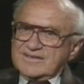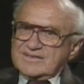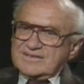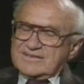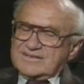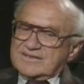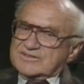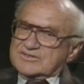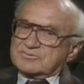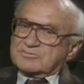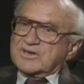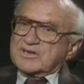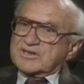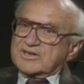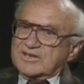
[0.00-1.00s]
That's the
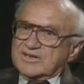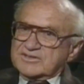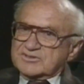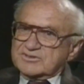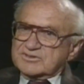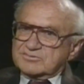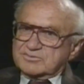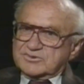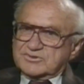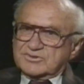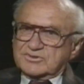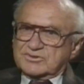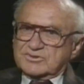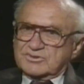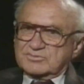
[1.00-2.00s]
regulations which
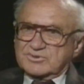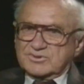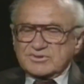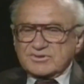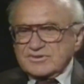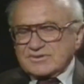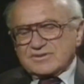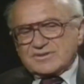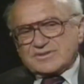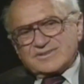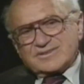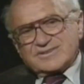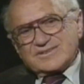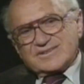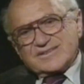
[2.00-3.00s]
determine,
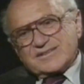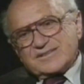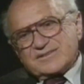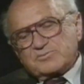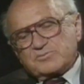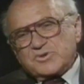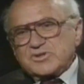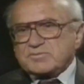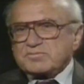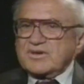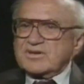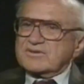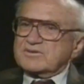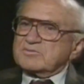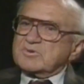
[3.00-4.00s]

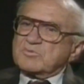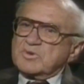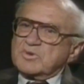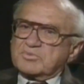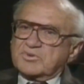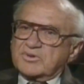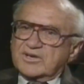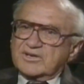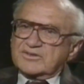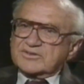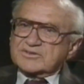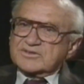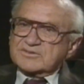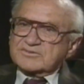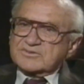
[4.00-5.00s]
we pride
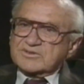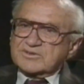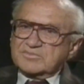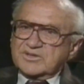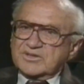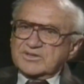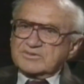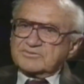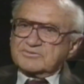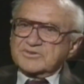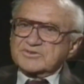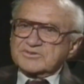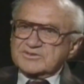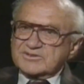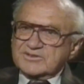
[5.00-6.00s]
ourselves on being a free
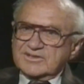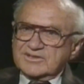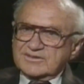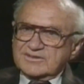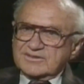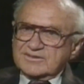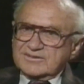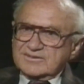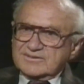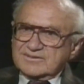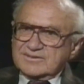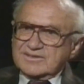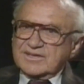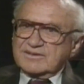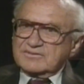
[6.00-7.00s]
society
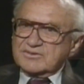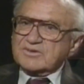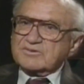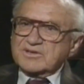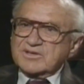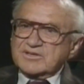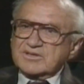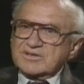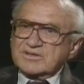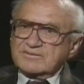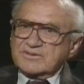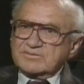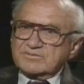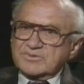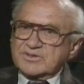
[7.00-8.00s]
and having a great deal of
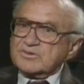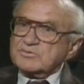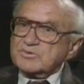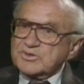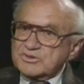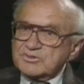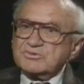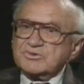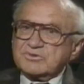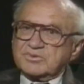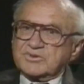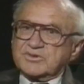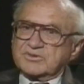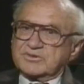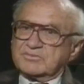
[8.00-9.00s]
liberty. We do
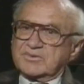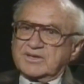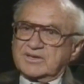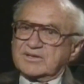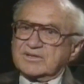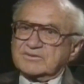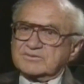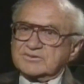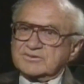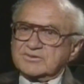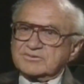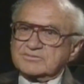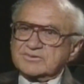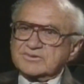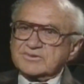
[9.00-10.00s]
compared to many countries of
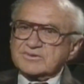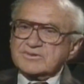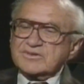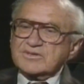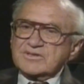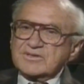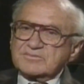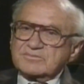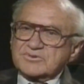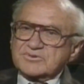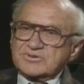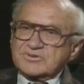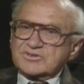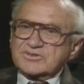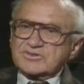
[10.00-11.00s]
the world. But
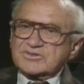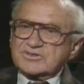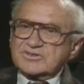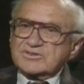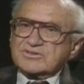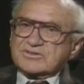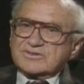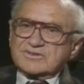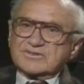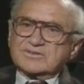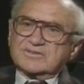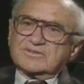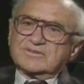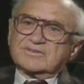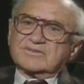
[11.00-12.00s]
just consider
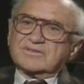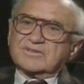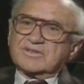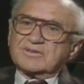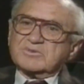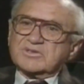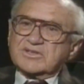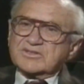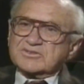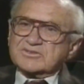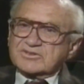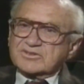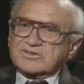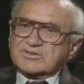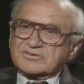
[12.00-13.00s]
the
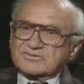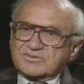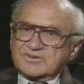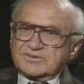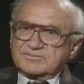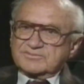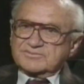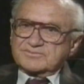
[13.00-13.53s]
limitations on our freedom.